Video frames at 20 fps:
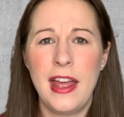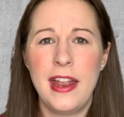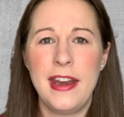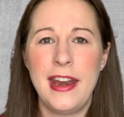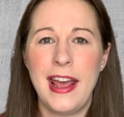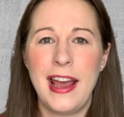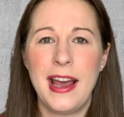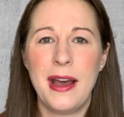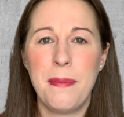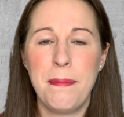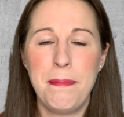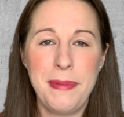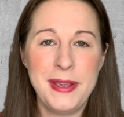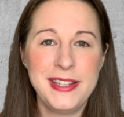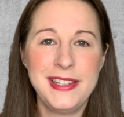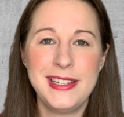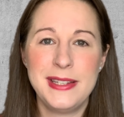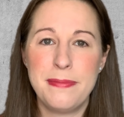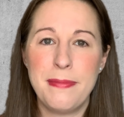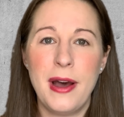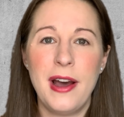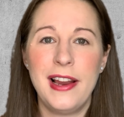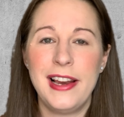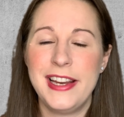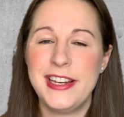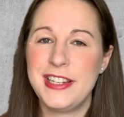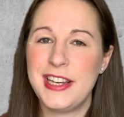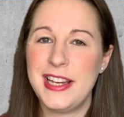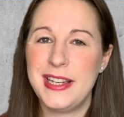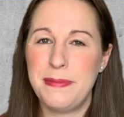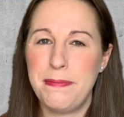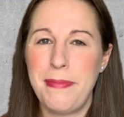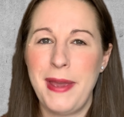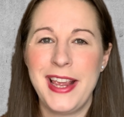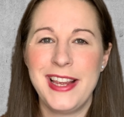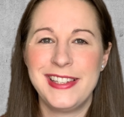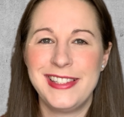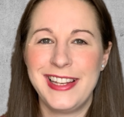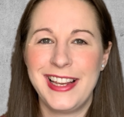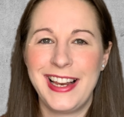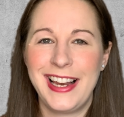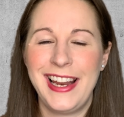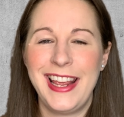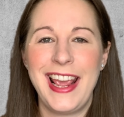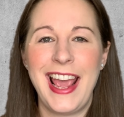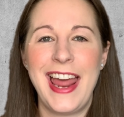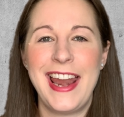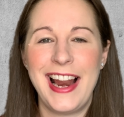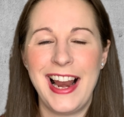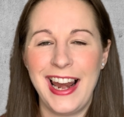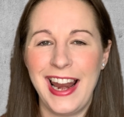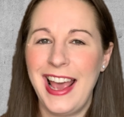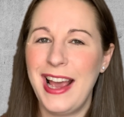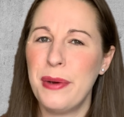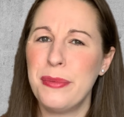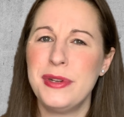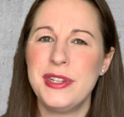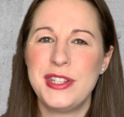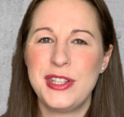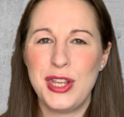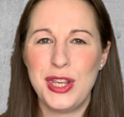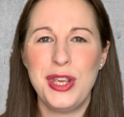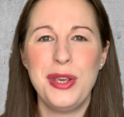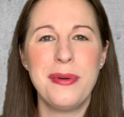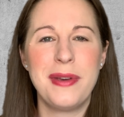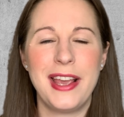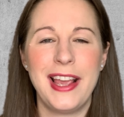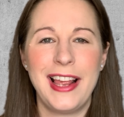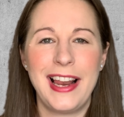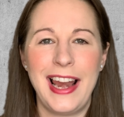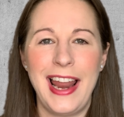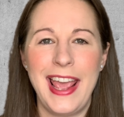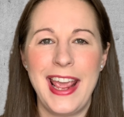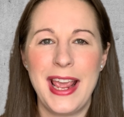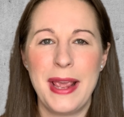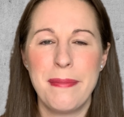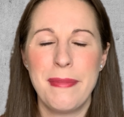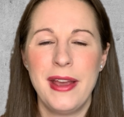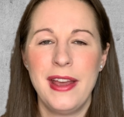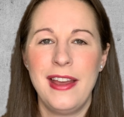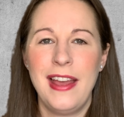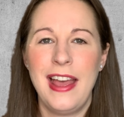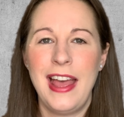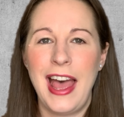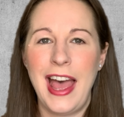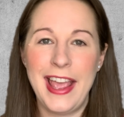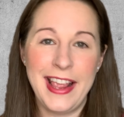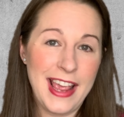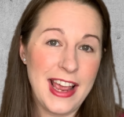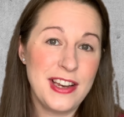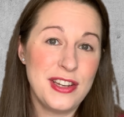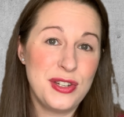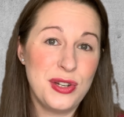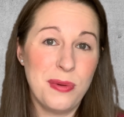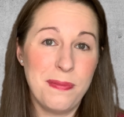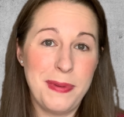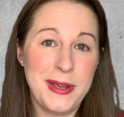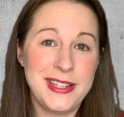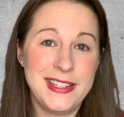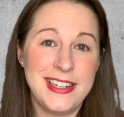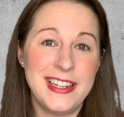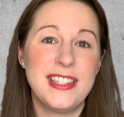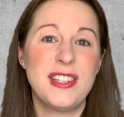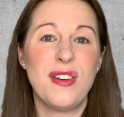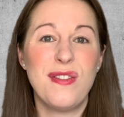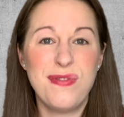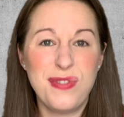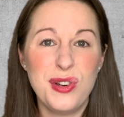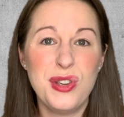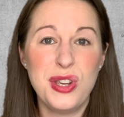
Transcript: Now, business mileage is basically an allowance that you can claim against your business for